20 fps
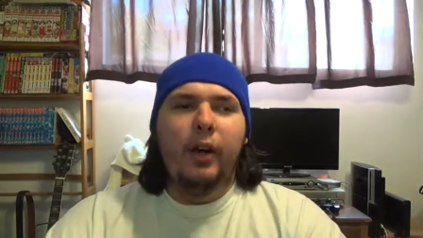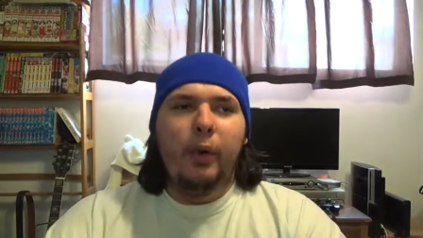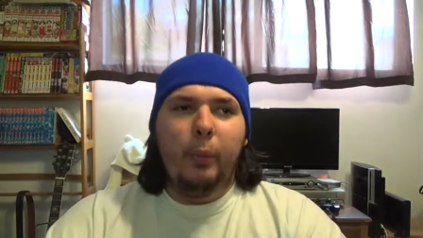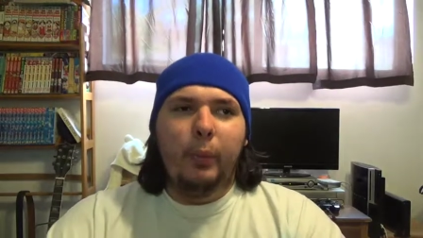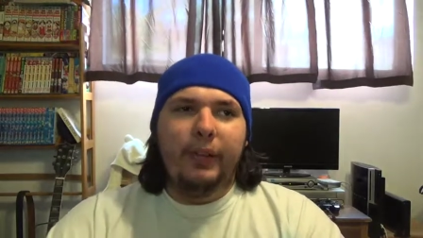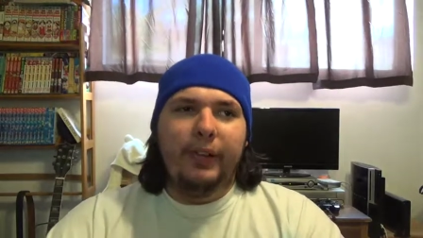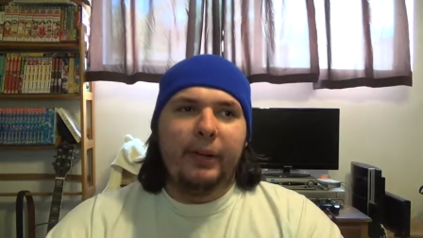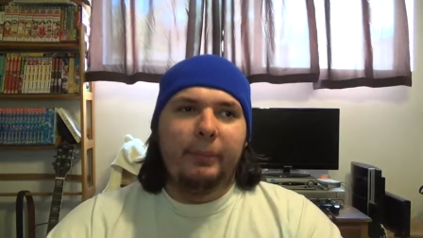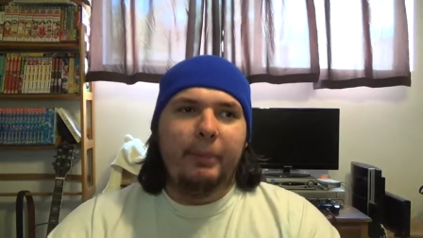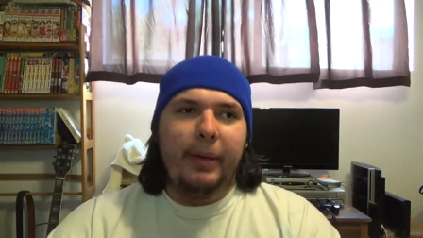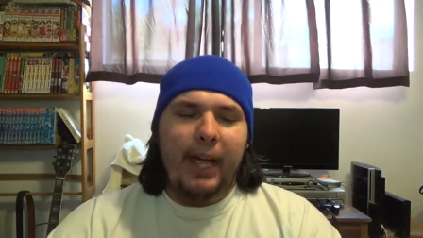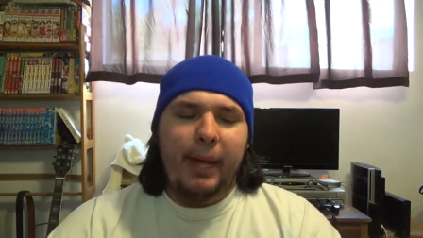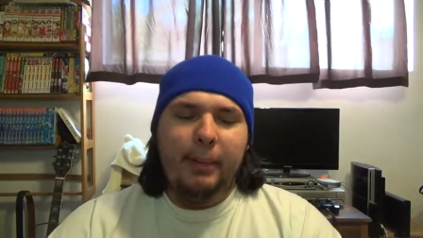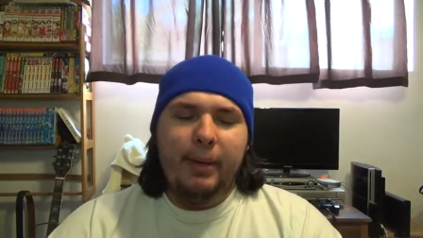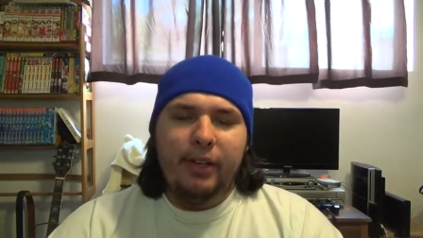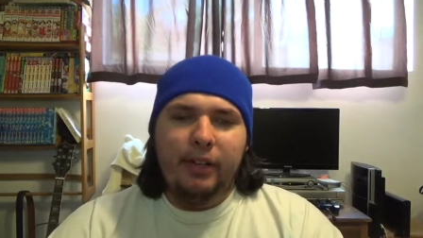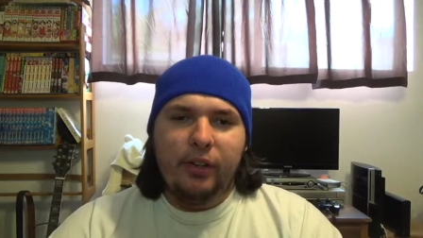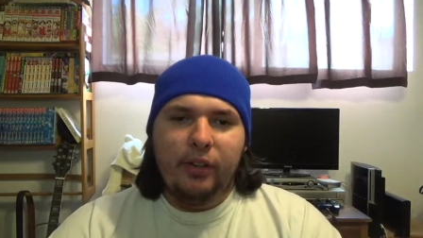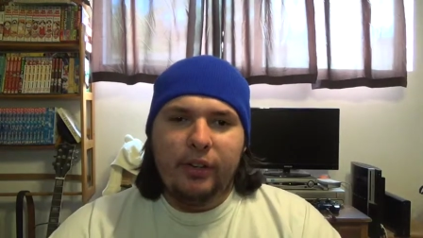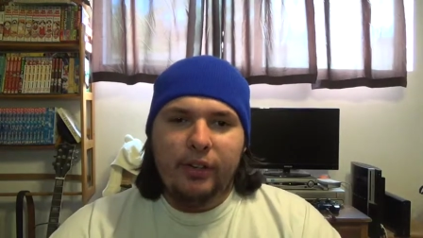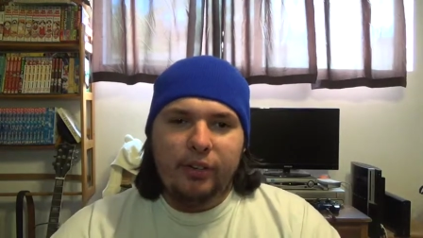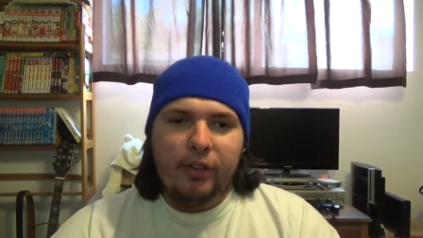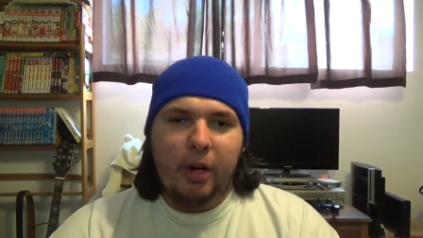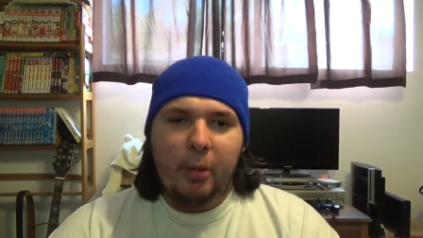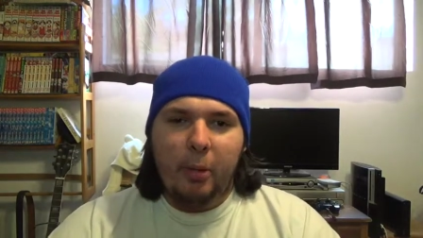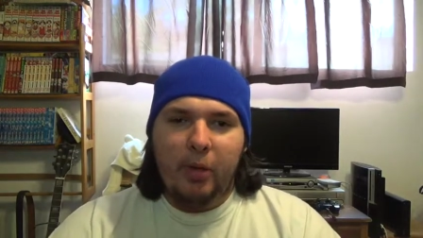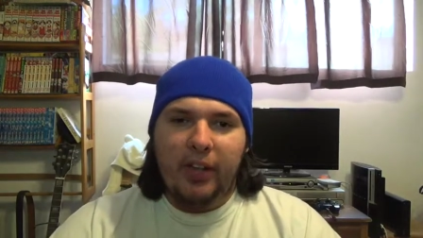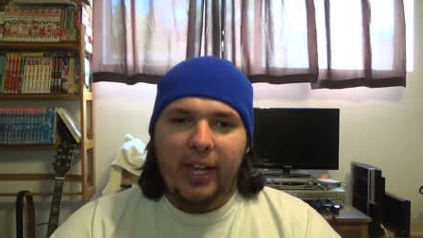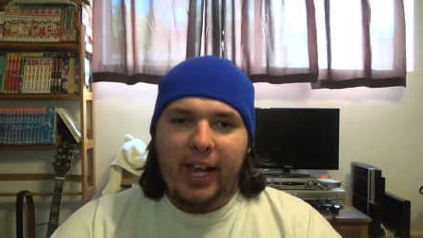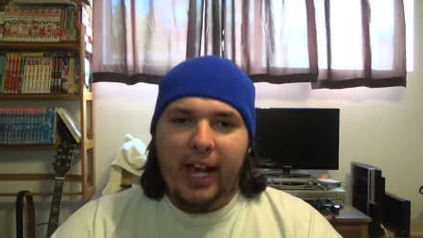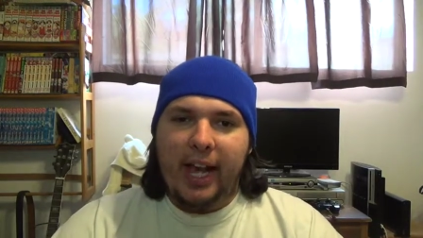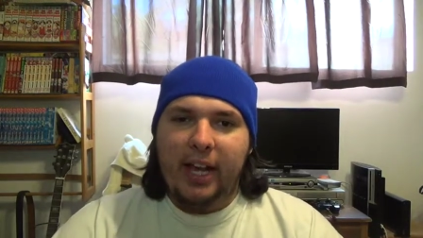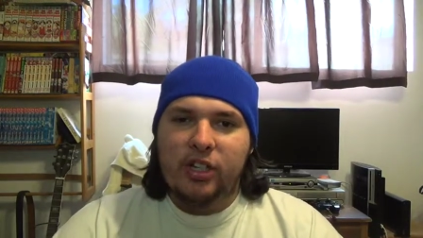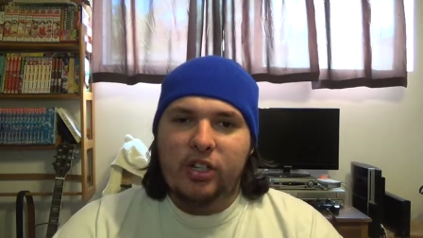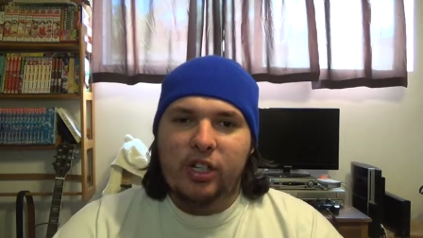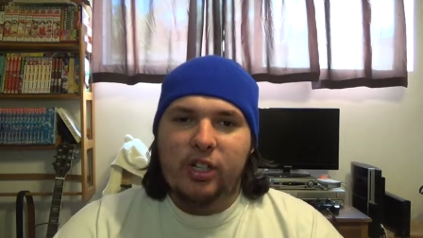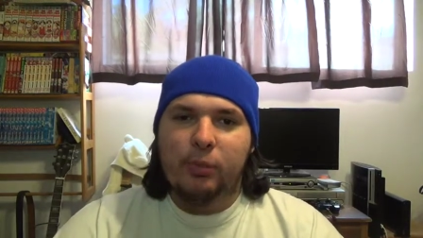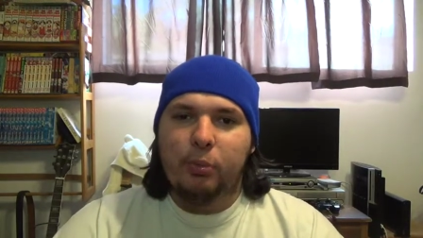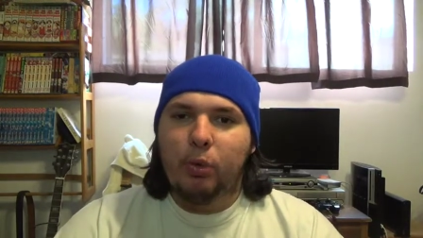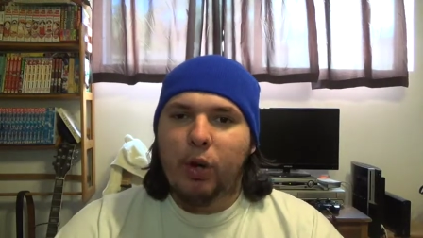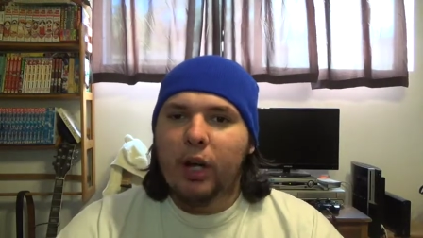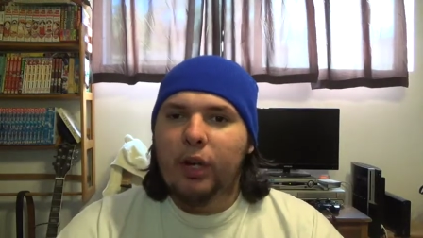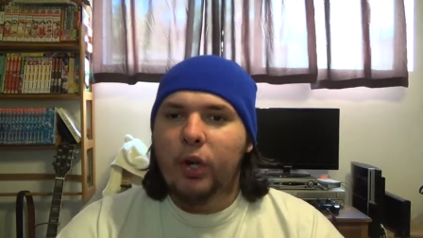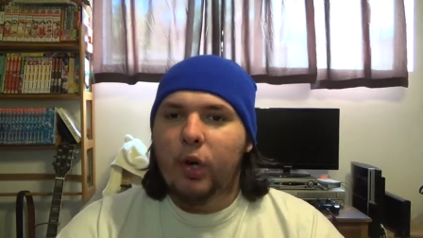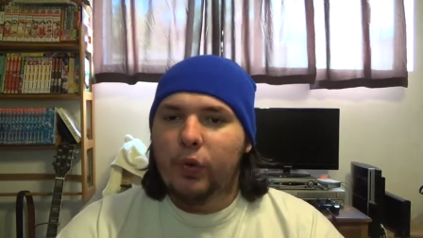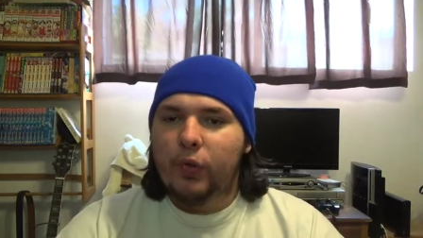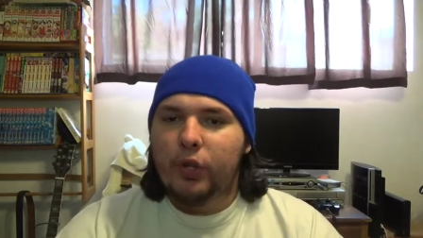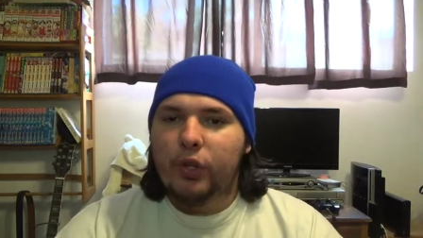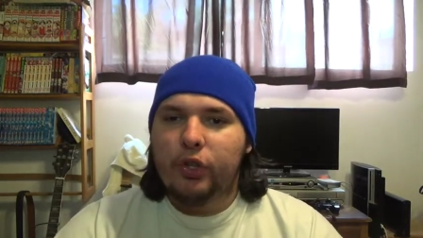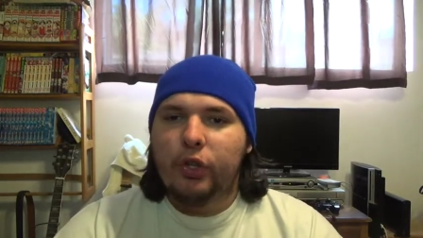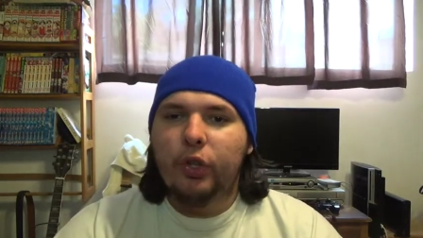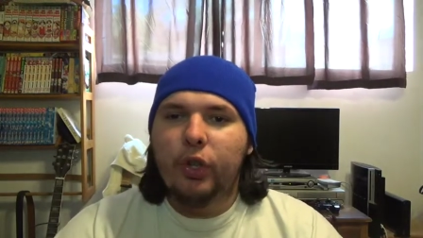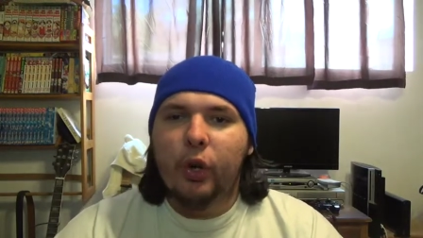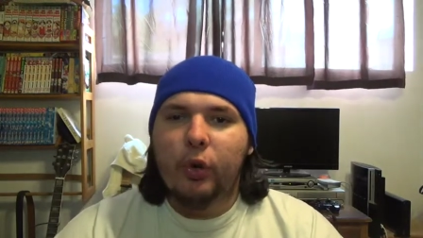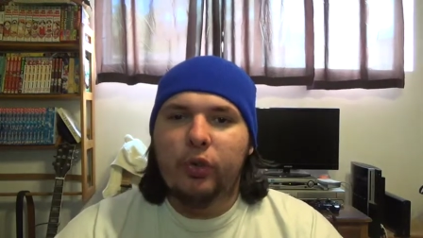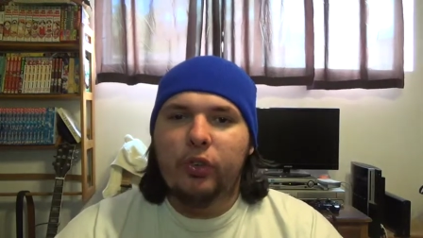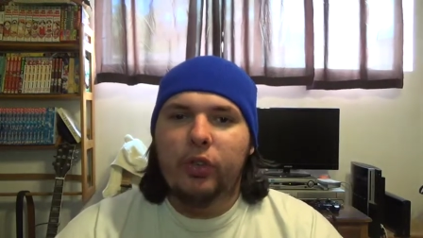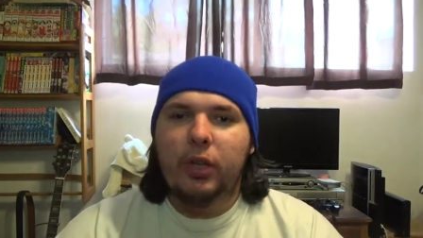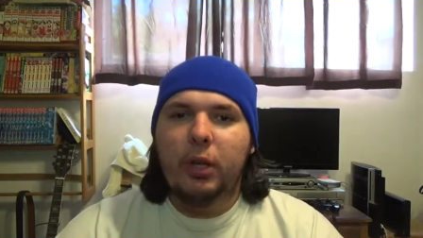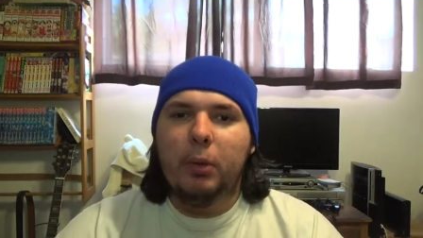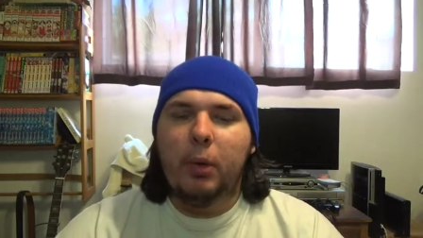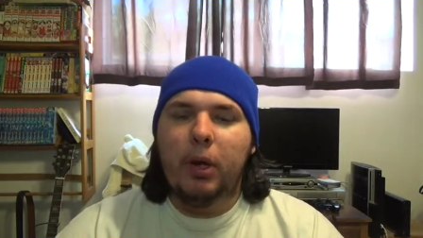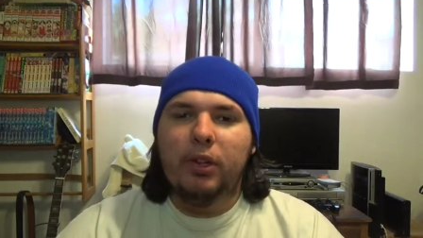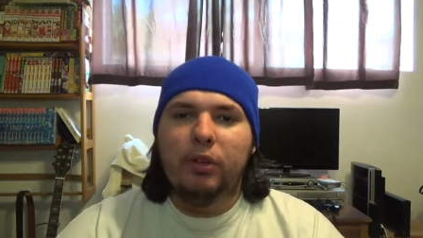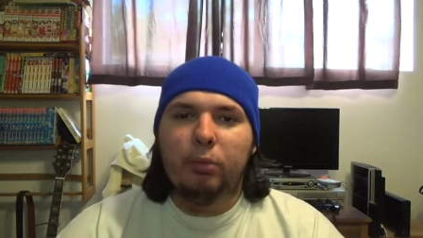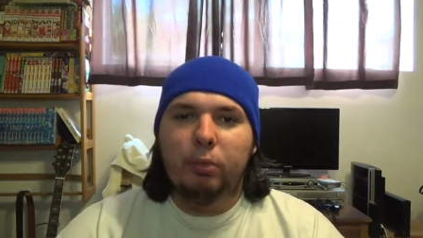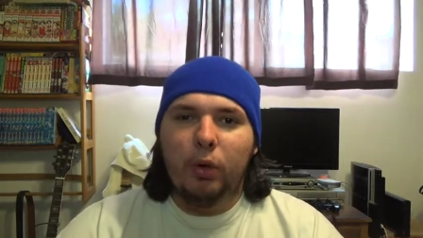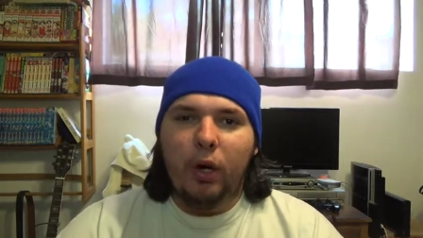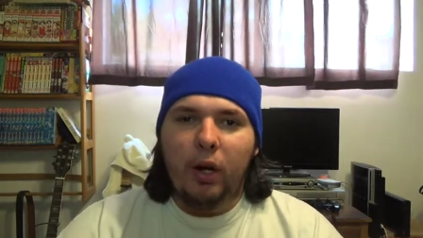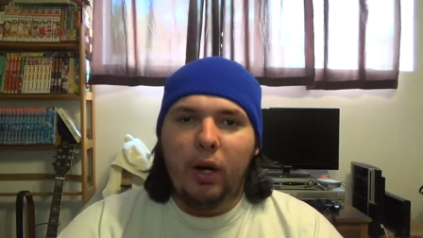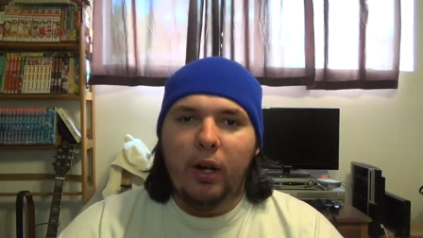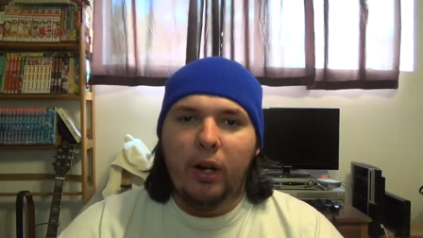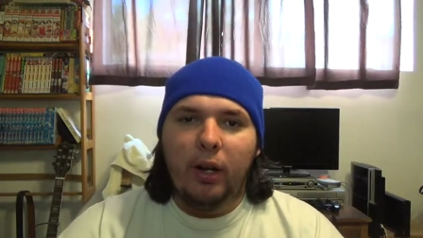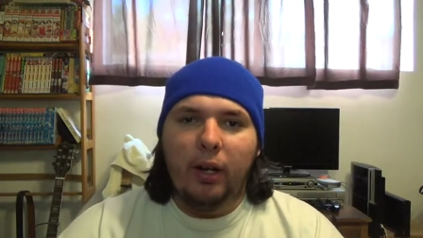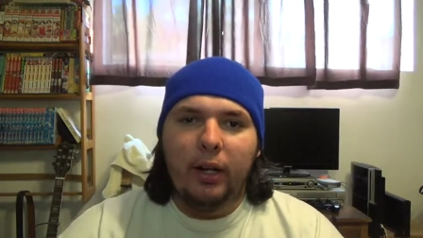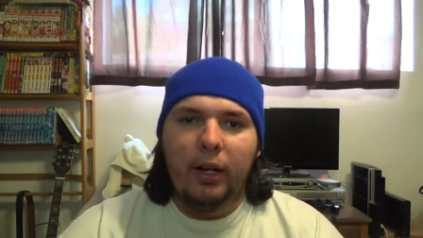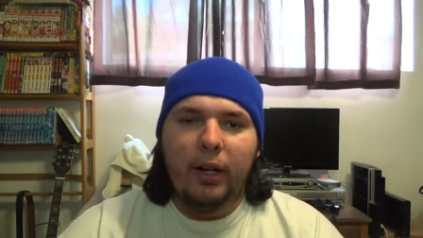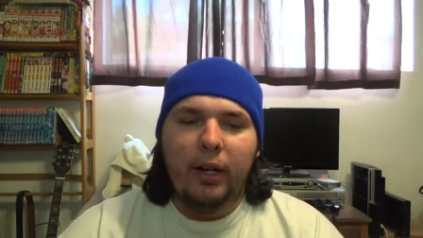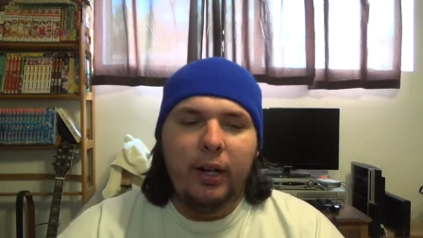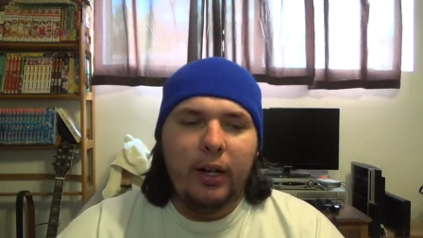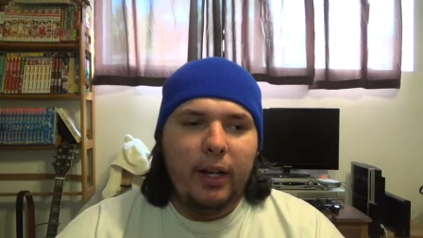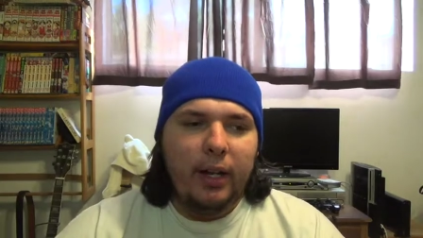When their babies are in trouble, they actually run over to go see what's wrong.